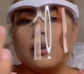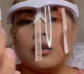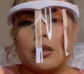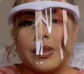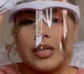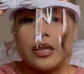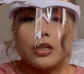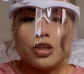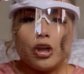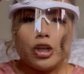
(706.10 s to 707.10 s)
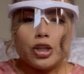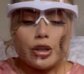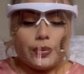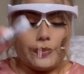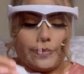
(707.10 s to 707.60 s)
So basically, it has a
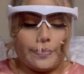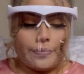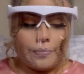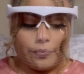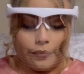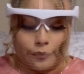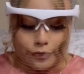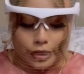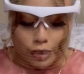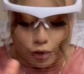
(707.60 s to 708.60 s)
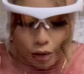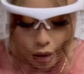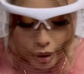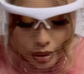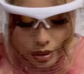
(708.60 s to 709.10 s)
charger for it to
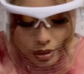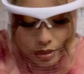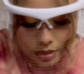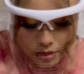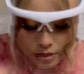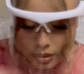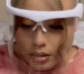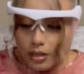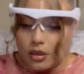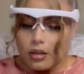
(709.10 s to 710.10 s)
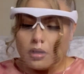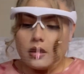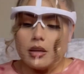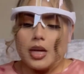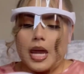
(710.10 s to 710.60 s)
charge,
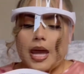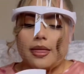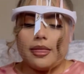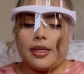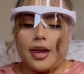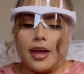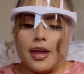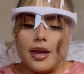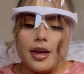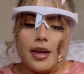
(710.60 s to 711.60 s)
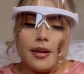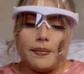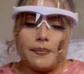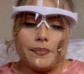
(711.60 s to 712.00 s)
and then